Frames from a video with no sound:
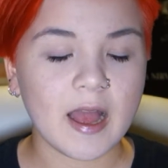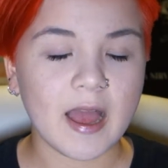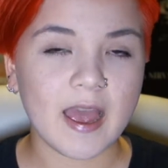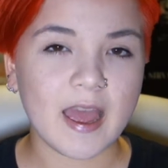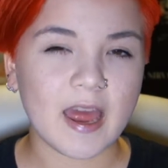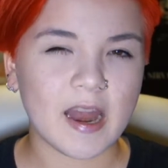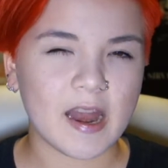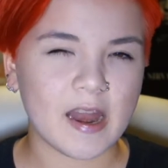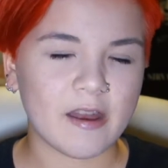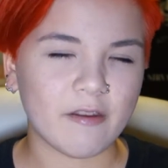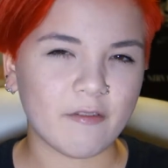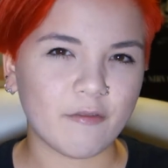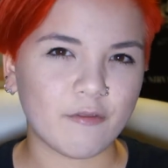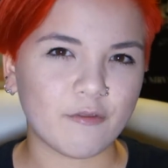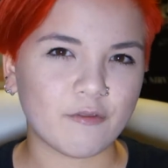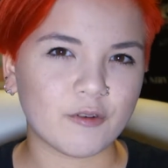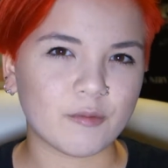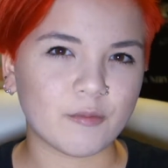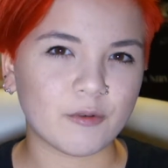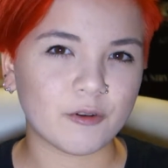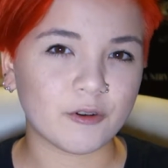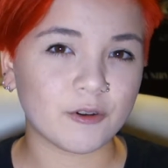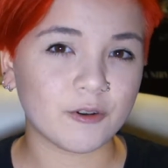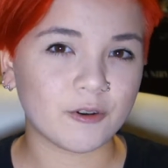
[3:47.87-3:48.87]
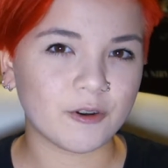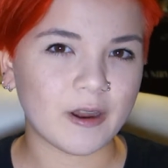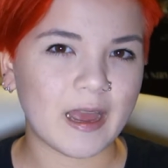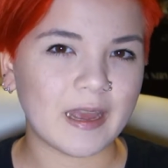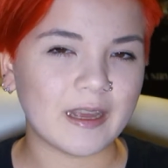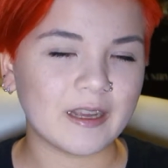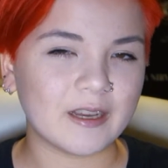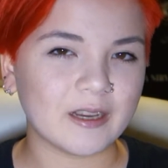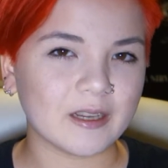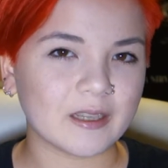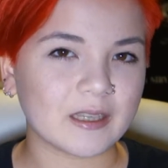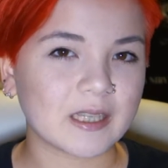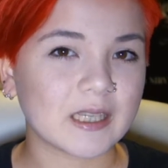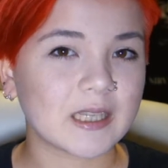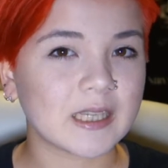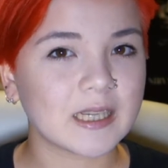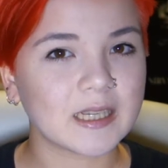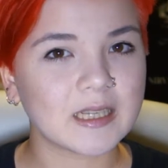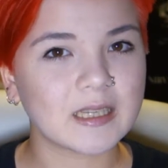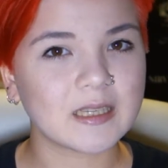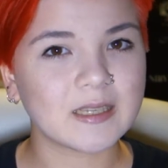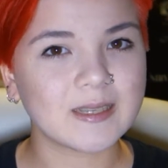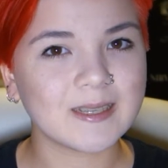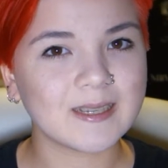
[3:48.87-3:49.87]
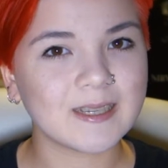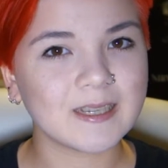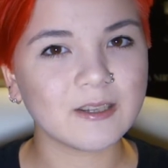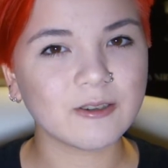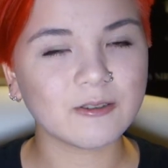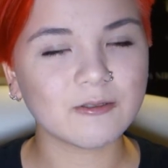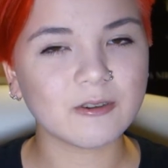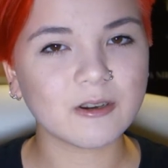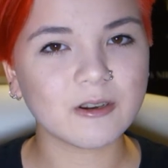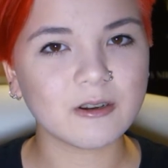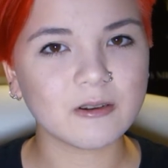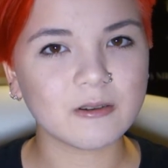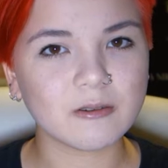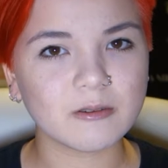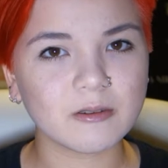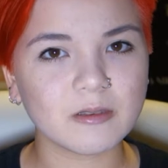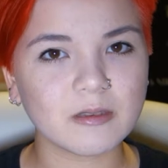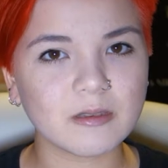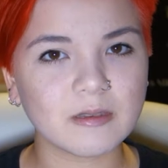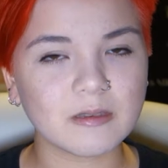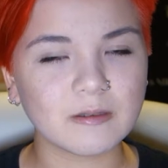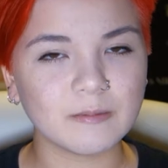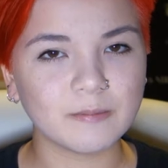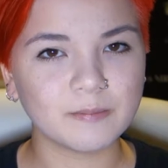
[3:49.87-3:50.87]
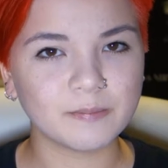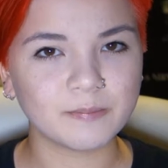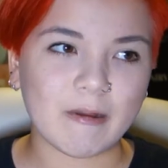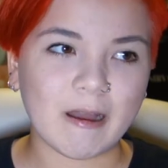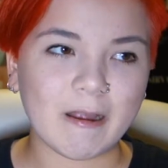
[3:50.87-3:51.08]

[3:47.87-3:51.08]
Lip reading: and from her I got 60 euros.